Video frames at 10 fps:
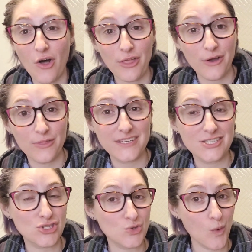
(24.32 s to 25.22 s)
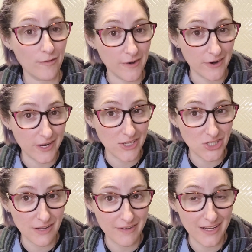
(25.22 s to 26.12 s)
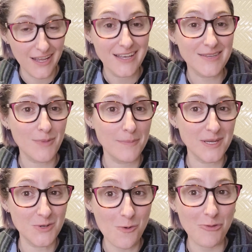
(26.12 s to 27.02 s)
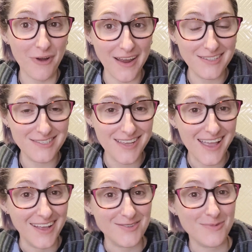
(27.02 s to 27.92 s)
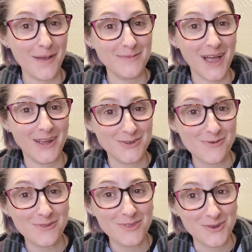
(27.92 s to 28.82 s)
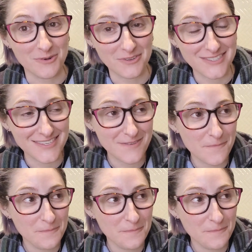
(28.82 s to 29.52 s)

although this is just one variation of it. Sometimes I do it with rice, and sometimes I do it with noodles.